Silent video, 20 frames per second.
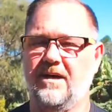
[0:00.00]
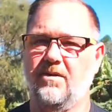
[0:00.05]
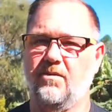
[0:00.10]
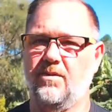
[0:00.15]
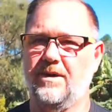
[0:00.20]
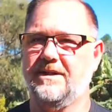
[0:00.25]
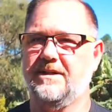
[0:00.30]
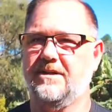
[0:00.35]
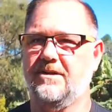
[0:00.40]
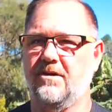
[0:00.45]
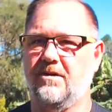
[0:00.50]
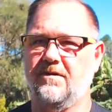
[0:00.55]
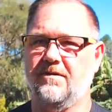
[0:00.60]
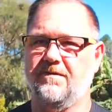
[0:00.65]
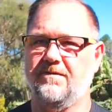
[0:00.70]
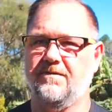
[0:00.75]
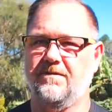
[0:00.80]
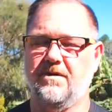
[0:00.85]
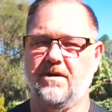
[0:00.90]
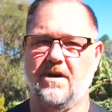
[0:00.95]
a risk of
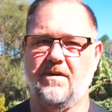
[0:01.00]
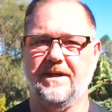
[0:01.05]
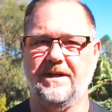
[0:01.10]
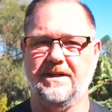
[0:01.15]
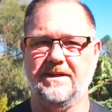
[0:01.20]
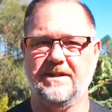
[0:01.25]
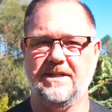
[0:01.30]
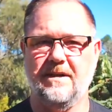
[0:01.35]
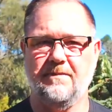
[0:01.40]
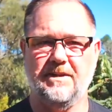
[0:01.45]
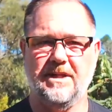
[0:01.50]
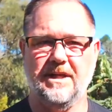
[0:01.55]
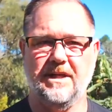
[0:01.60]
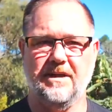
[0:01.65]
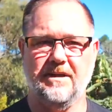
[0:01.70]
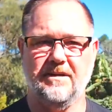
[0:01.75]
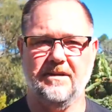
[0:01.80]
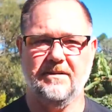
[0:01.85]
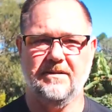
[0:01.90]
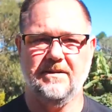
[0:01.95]
growing
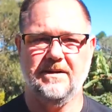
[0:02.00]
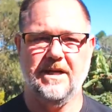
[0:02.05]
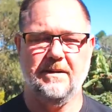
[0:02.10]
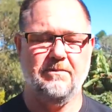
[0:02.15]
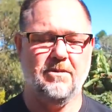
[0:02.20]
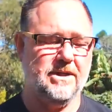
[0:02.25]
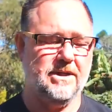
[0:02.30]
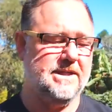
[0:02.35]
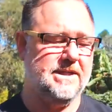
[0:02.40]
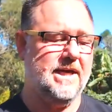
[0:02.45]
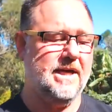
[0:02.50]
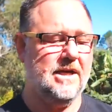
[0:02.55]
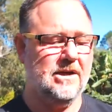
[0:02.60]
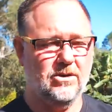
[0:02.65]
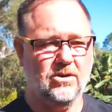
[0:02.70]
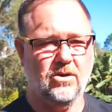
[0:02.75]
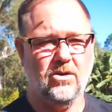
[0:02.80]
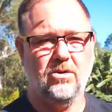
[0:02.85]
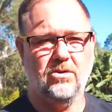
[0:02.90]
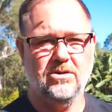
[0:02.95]
something that might take a
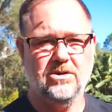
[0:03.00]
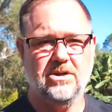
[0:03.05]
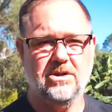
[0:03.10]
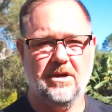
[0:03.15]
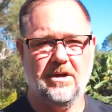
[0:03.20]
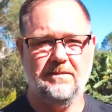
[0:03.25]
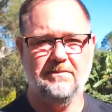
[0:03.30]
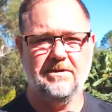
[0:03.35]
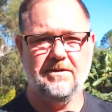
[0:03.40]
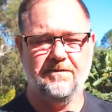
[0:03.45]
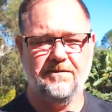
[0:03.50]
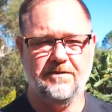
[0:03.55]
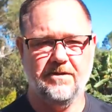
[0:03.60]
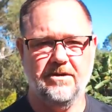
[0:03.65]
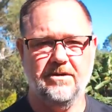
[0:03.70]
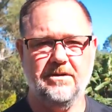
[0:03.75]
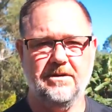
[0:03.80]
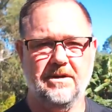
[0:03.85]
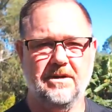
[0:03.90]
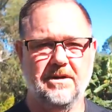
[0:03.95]
long time to
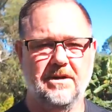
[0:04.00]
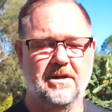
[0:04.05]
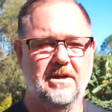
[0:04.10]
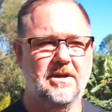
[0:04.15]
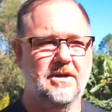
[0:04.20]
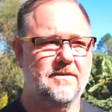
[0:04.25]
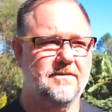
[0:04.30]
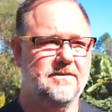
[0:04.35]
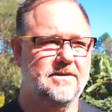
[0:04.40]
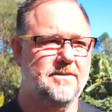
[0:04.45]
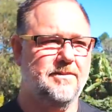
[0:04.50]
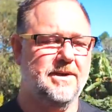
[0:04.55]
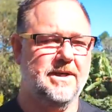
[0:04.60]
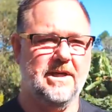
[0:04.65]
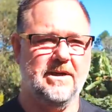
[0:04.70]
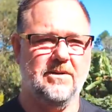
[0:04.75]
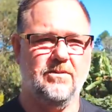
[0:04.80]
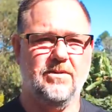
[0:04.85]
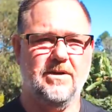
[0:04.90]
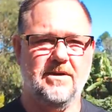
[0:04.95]
fruit to
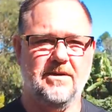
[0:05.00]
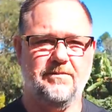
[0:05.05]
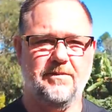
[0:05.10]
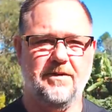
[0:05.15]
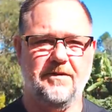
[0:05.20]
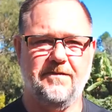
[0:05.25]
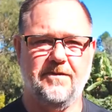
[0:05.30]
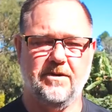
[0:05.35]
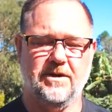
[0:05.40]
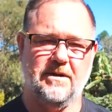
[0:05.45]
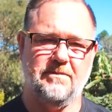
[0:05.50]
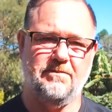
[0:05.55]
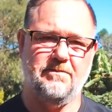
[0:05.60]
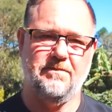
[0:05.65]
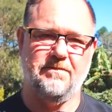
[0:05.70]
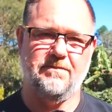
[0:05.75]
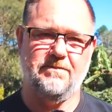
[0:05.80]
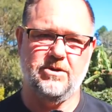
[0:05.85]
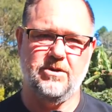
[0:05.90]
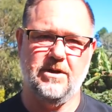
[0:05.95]
begin with before that
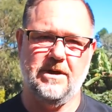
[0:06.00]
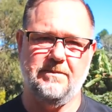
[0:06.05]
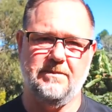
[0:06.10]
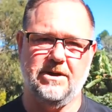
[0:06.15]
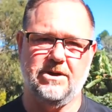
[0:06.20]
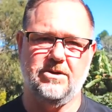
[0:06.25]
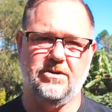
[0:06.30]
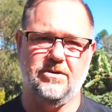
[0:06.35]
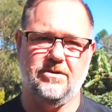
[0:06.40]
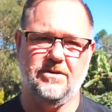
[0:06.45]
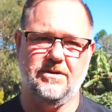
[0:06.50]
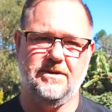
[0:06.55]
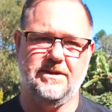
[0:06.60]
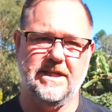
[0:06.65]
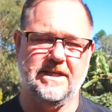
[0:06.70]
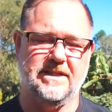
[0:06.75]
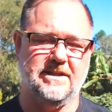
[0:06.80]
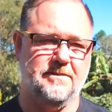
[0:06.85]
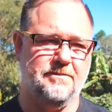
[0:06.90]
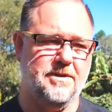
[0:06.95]
tree matures,
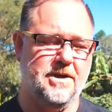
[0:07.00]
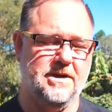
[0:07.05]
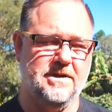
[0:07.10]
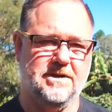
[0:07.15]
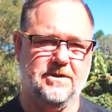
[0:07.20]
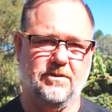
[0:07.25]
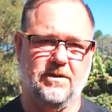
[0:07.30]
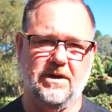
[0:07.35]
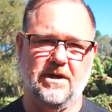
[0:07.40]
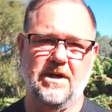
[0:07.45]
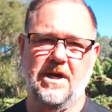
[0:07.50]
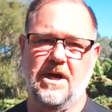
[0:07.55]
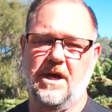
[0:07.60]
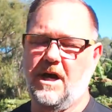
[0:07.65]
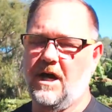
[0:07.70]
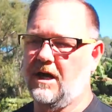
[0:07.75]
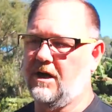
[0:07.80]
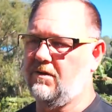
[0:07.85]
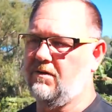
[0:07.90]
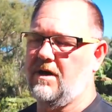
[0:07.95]
as opposed to
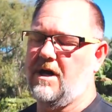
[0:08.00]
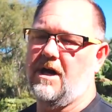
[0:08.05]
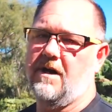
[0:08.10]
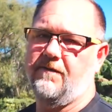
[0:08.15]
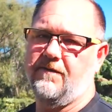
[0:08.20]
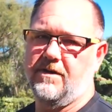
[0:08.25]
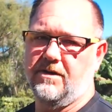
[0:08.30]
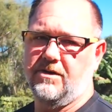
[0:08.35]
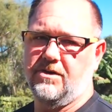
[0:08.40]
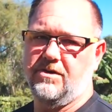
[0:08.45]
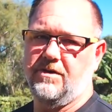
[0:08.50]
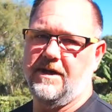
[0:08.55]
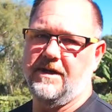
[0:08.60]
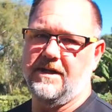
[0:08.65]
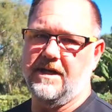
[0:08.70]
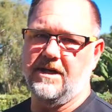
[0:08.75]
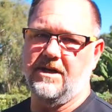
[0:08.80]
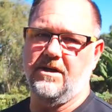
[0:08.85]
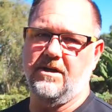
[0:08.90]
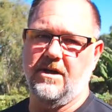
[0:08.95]
a grafted tree
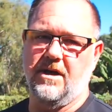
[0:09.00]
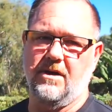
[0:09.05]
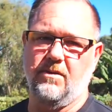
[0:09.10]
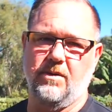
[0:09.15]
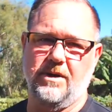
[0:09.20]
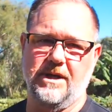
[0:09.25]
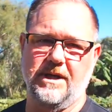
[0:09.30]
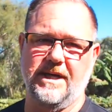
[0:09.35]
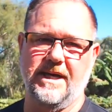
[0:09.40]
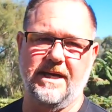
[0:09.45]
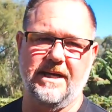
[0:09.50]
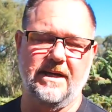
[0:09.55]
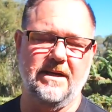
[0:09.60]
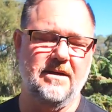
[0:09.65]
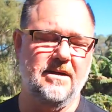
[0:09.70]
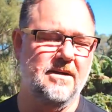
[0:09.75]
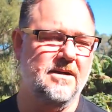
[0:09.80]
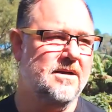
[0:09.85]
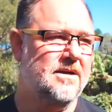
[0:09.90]
that you know what you're getting,